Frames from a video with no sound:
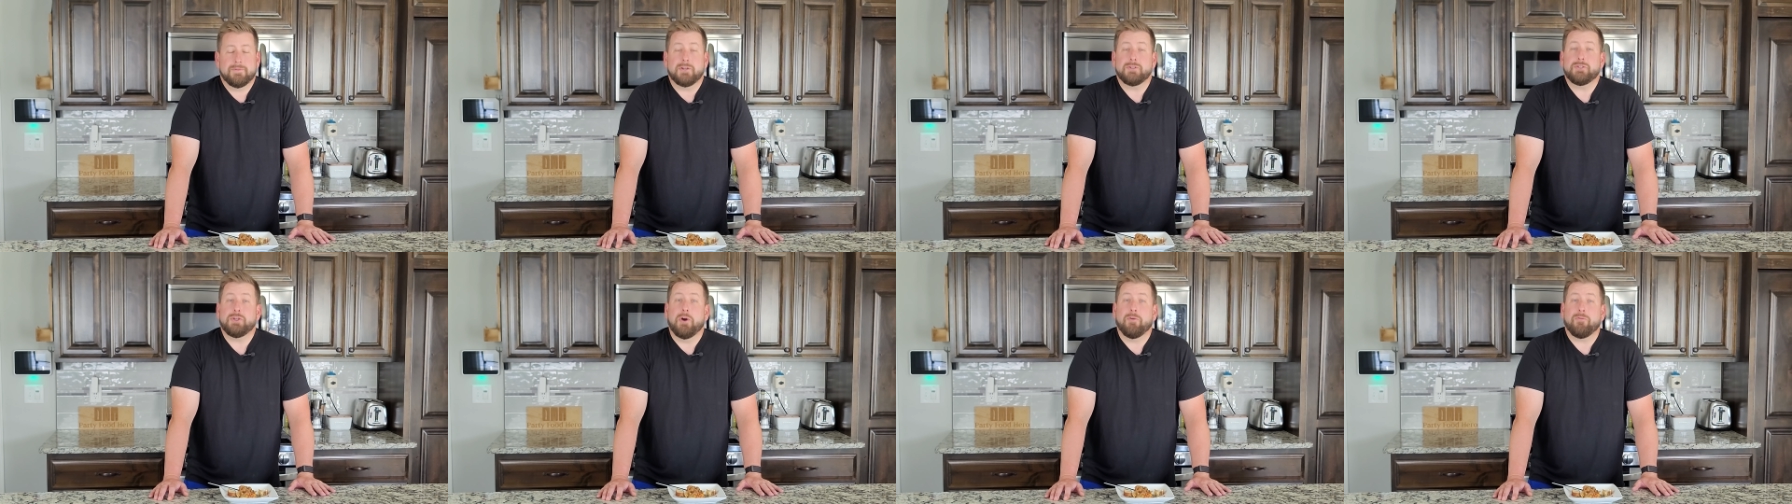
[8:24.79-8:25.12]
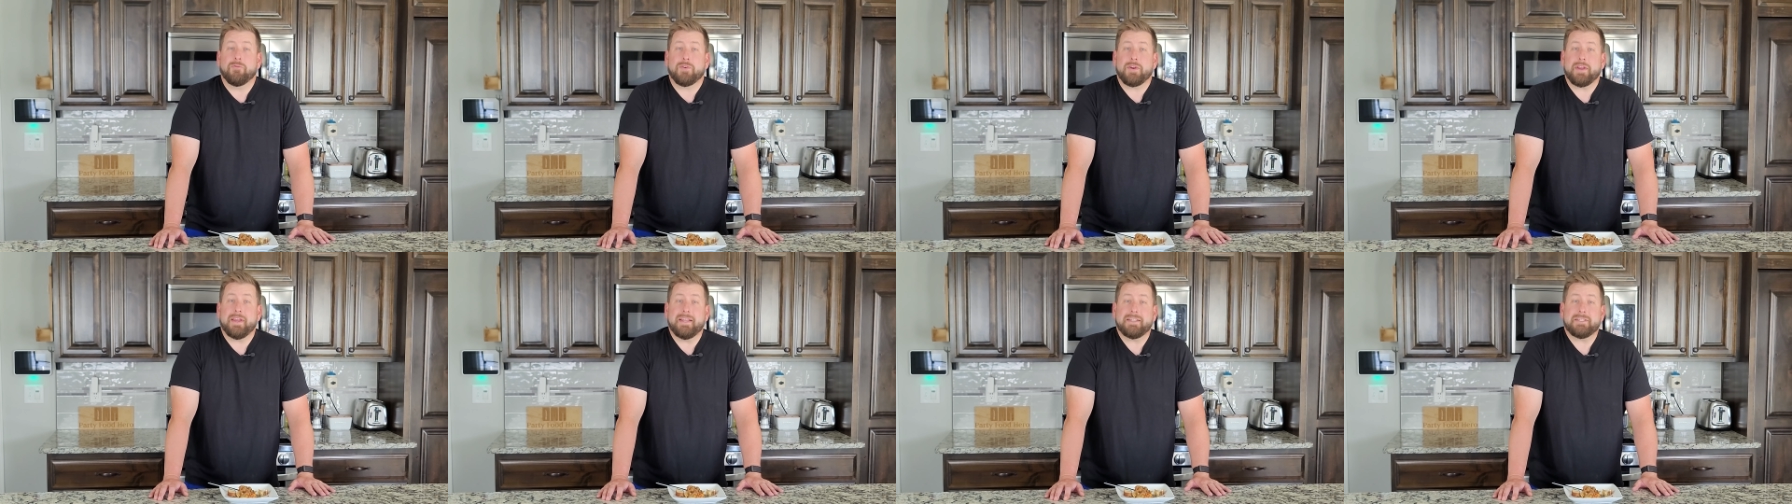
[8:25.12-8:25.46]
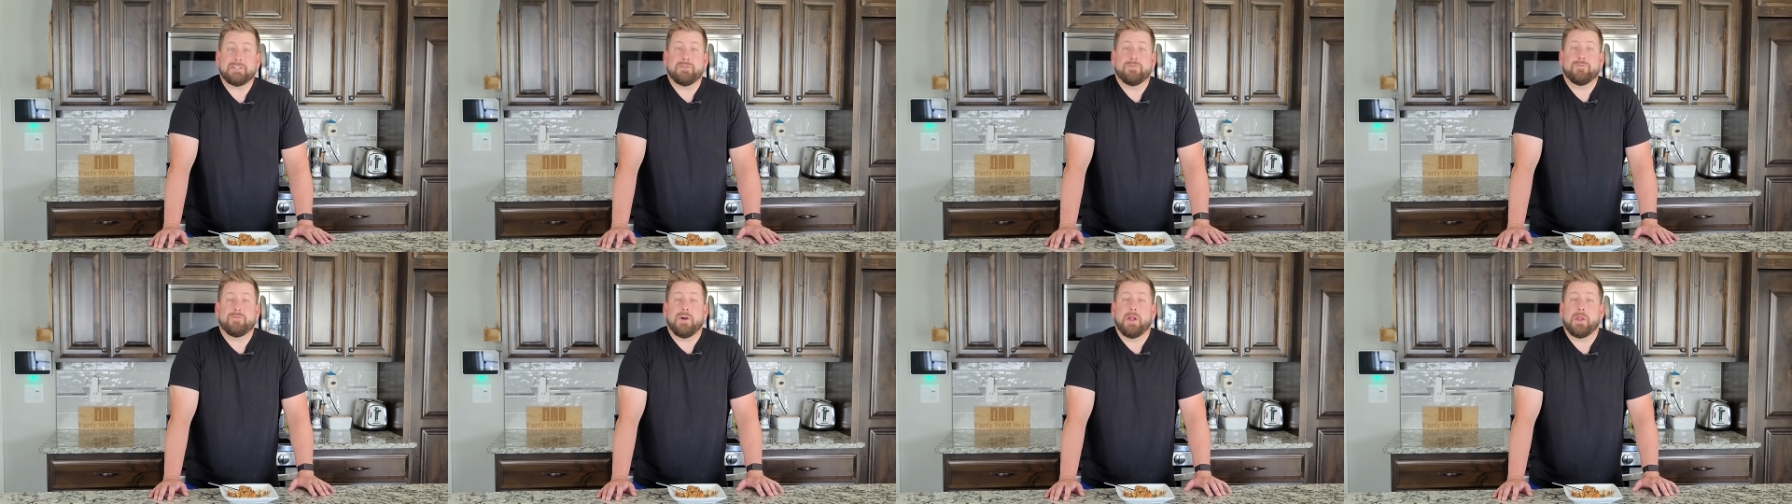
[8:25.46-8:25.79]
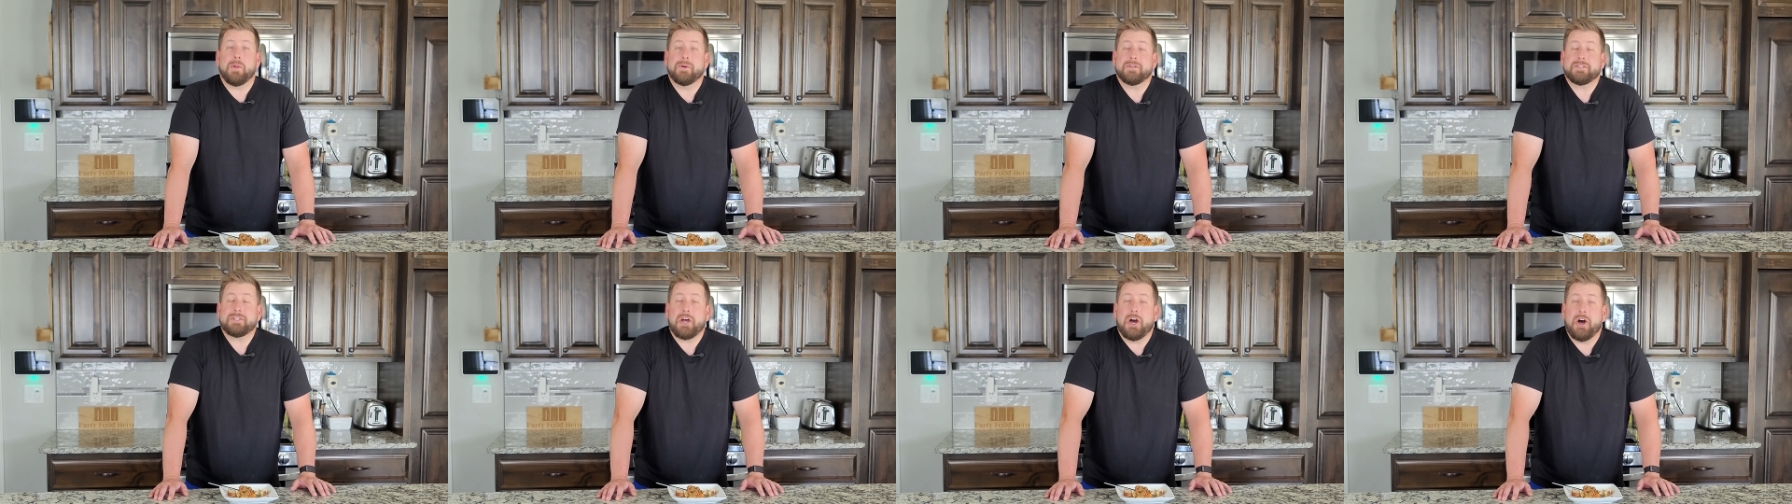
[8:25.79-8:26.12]
Don't forget to
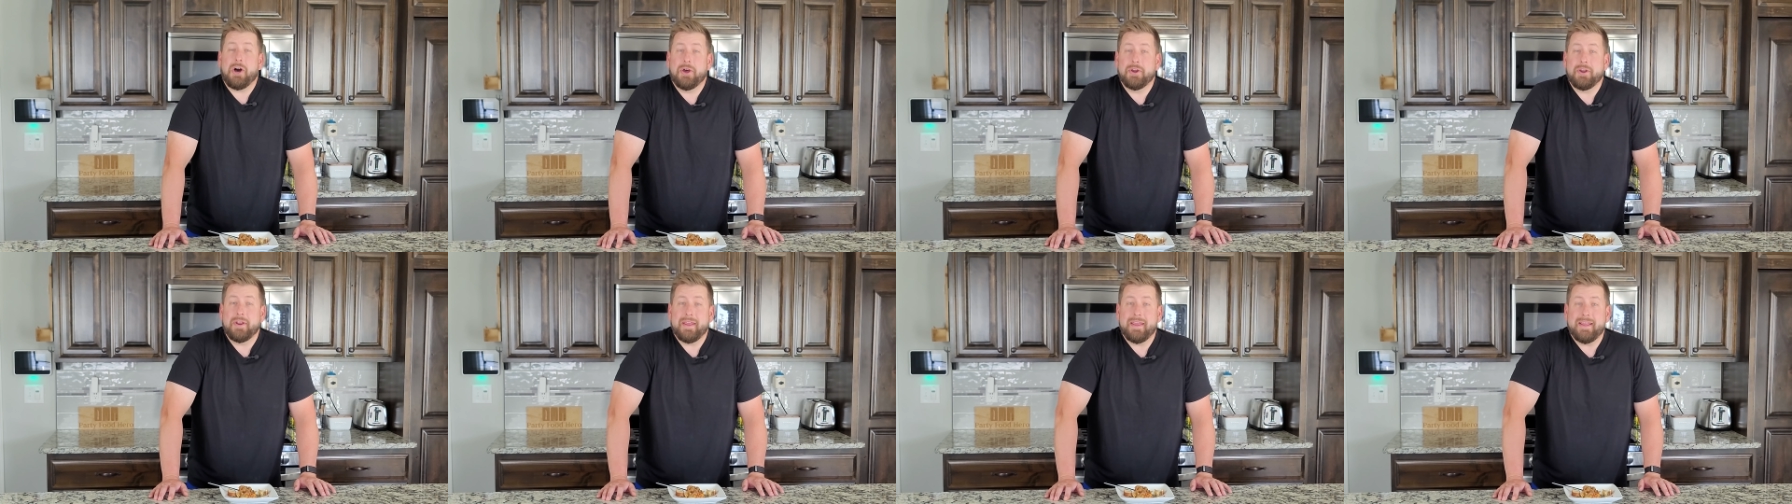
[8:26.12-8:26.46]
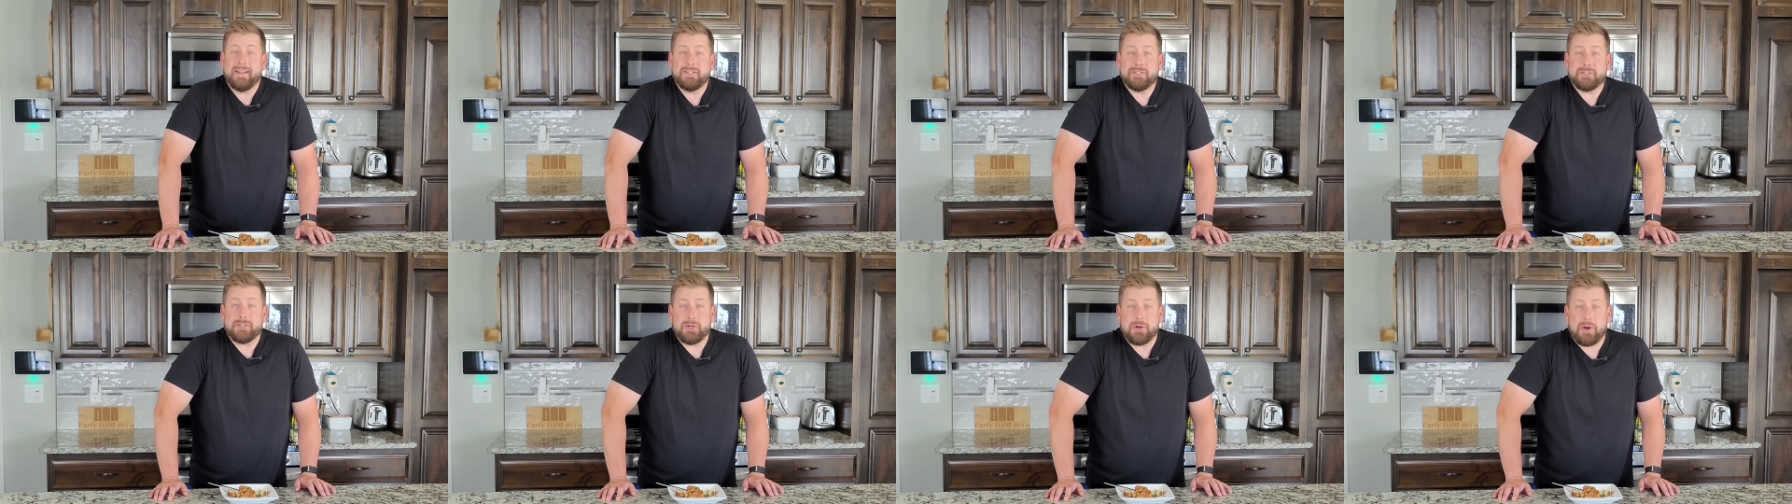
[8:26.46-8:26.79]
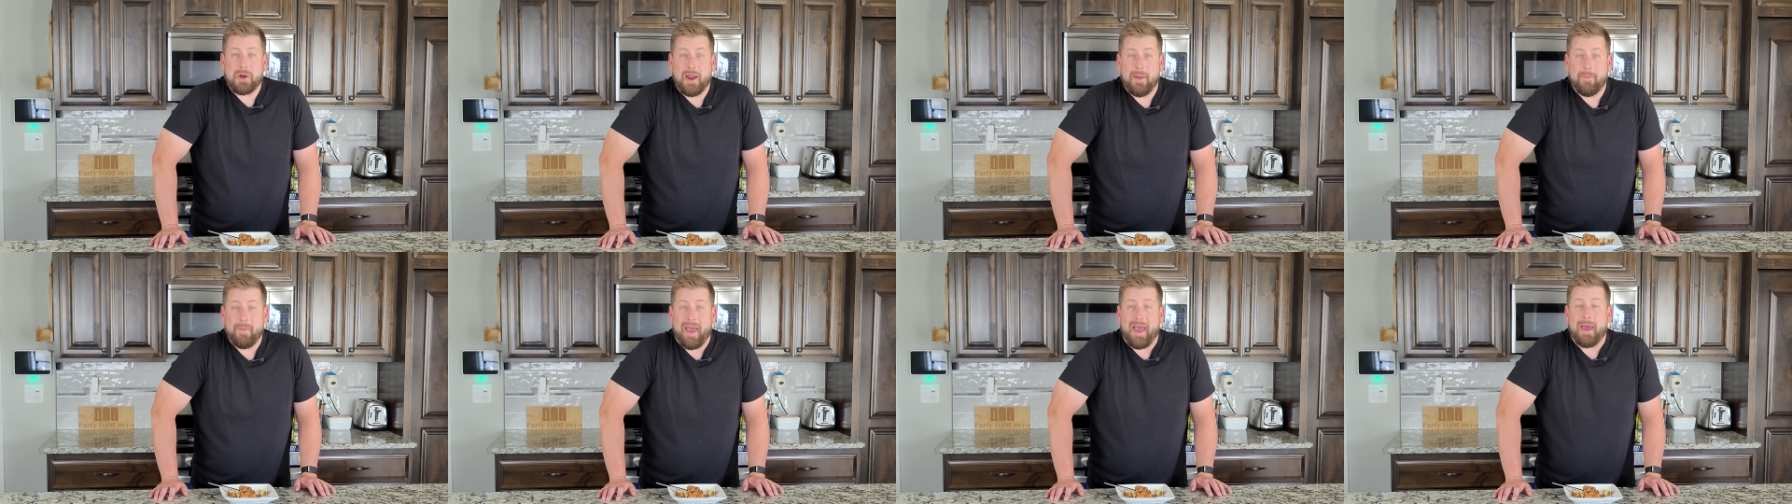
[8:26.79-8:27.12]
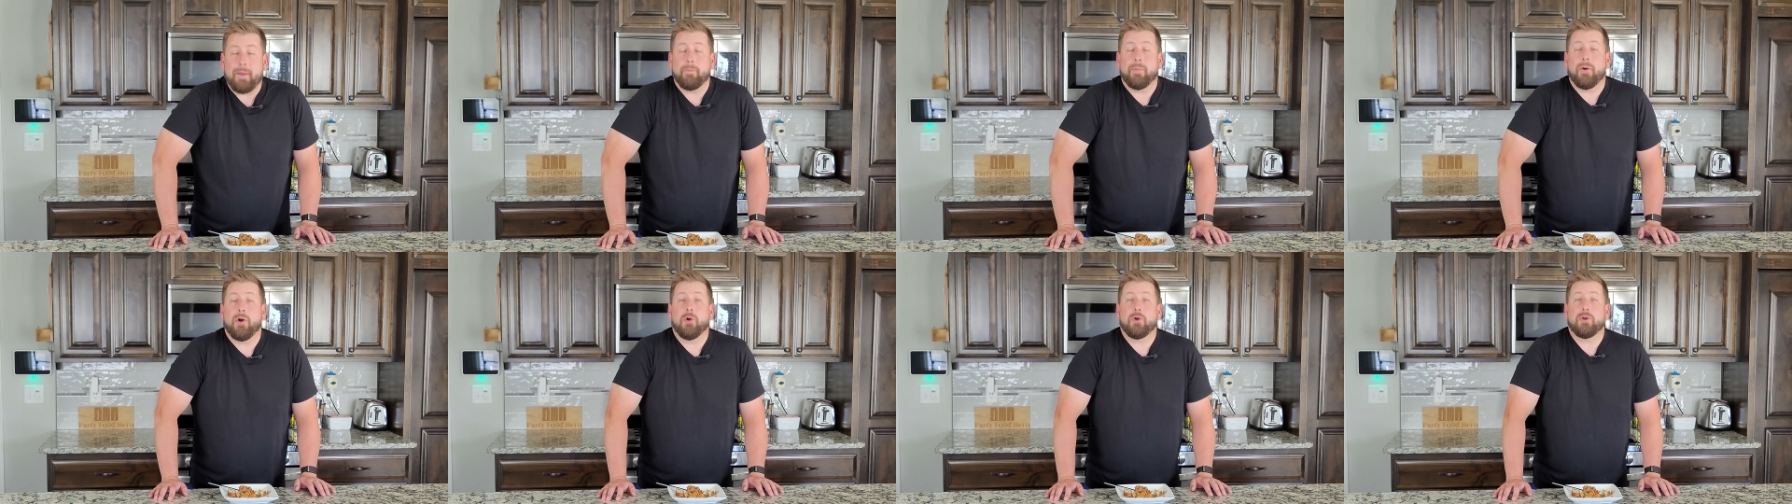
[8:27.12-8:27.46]
follow us on Instagram
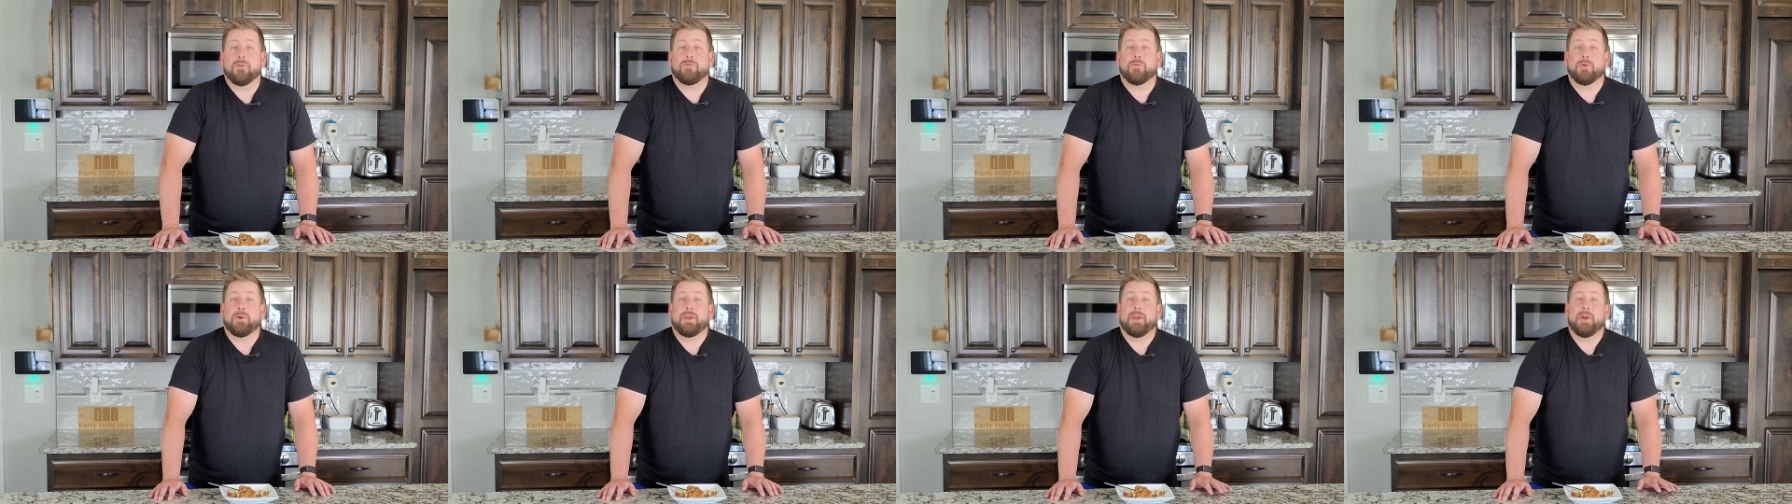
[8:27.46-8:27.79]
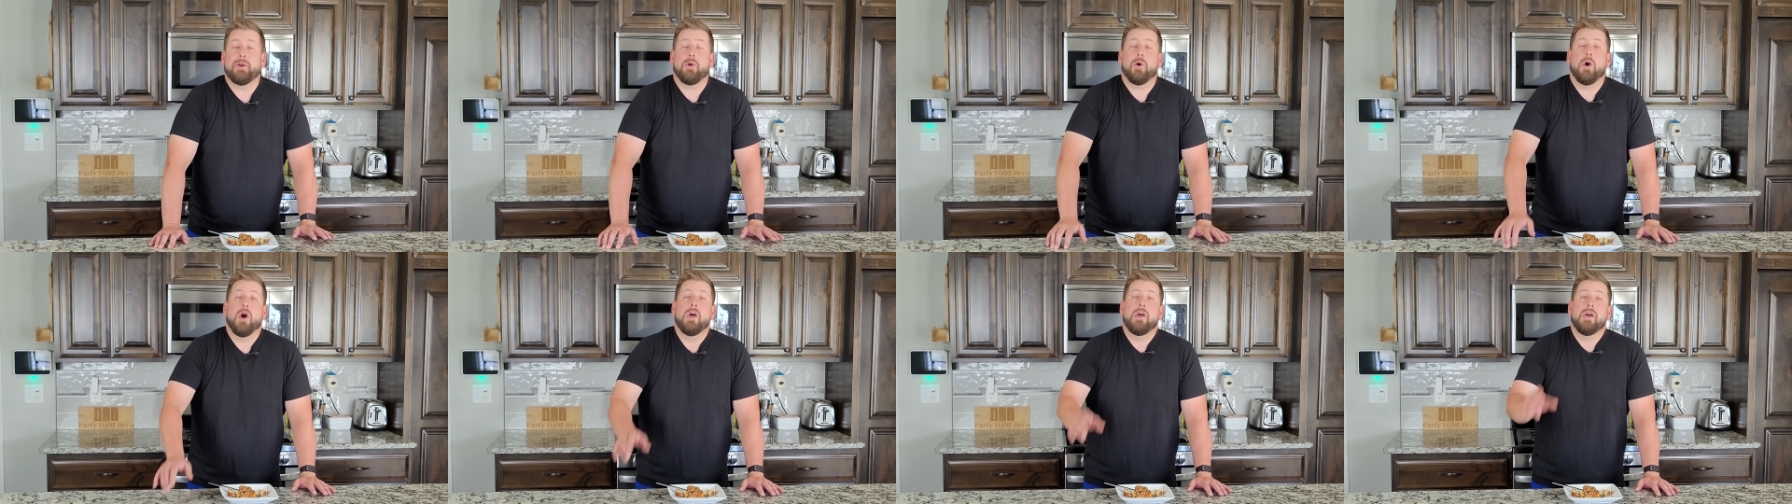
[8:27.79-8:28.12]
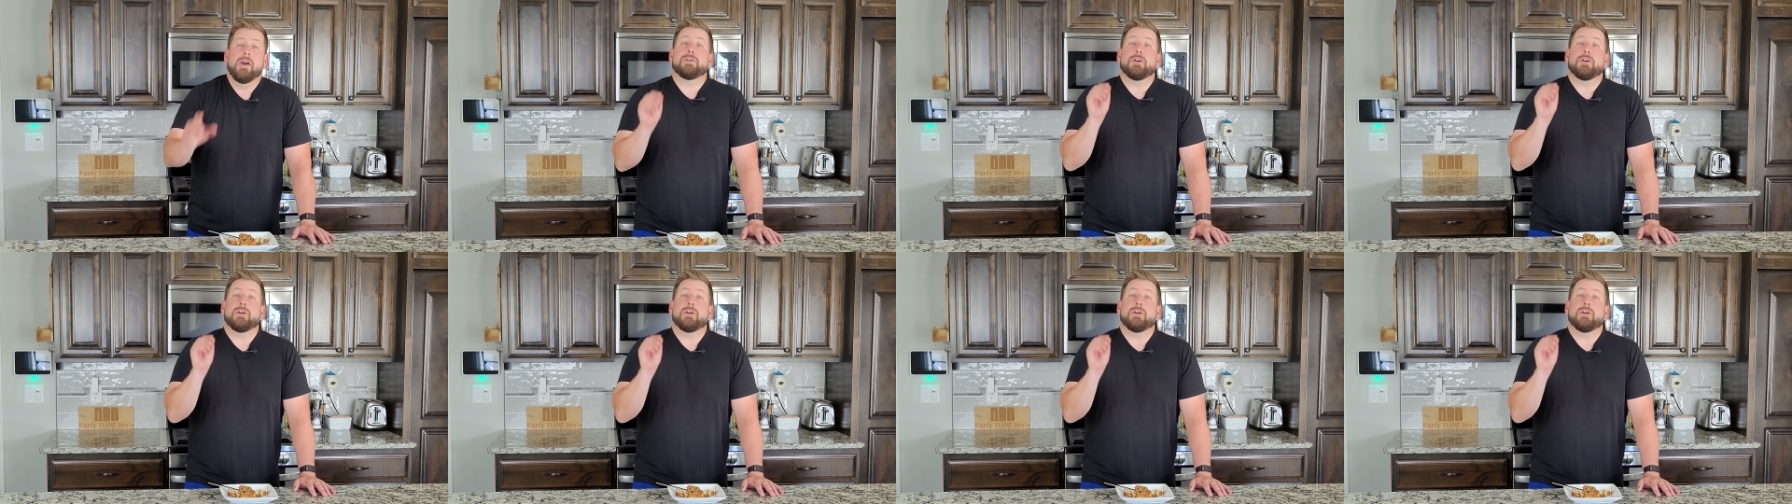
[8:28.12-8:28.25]
at partyfoodhero.